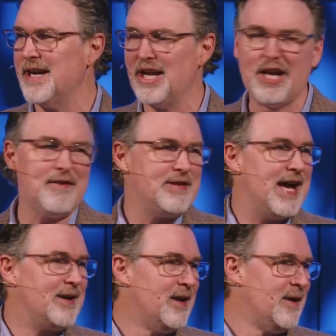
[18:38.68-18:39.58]
I love
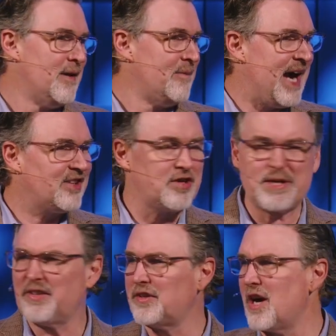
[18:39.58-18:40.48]
that passage
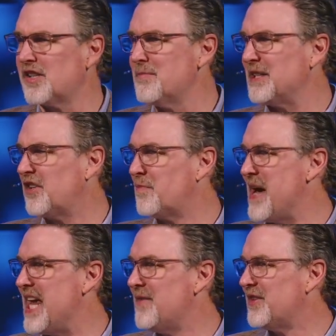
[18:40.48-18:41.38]
because it talks about the
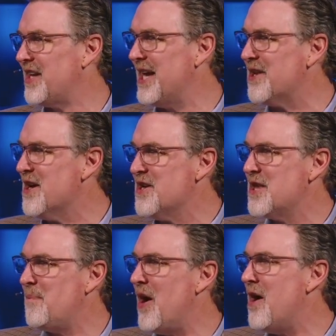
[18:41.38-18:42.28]
span of his hand,
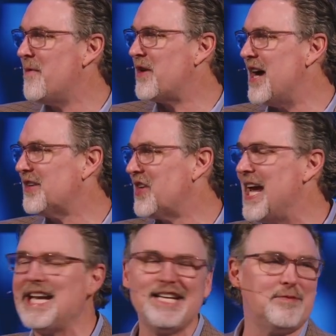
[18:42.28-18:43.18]
the palm of God's
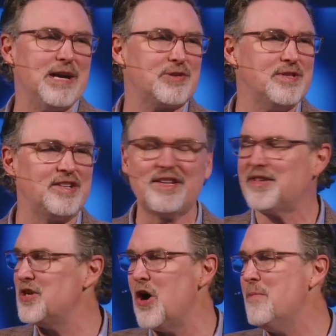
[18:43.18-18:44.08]
hand, he's measuring this.
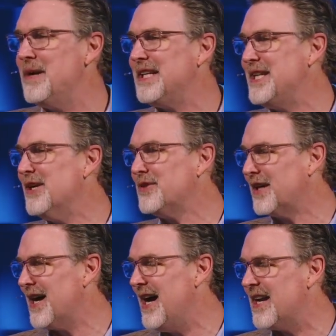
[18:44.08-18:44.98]
It's no big deal
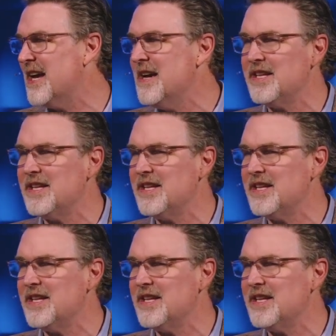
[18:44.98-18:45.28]
to God.